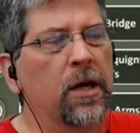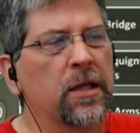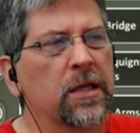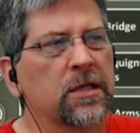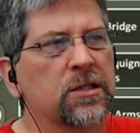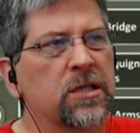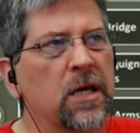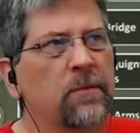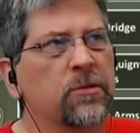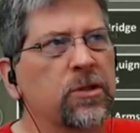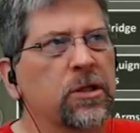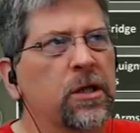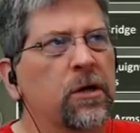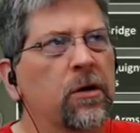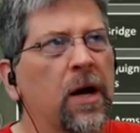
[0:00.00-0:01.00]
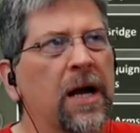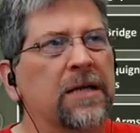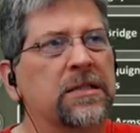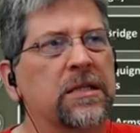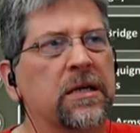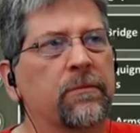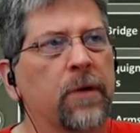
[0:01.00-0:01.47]
same scenario
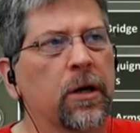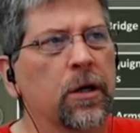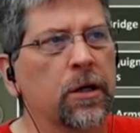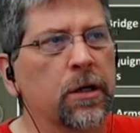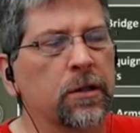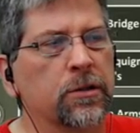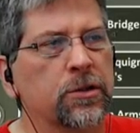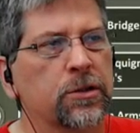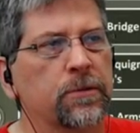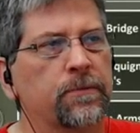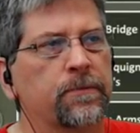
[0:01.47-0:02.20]
as the Americans.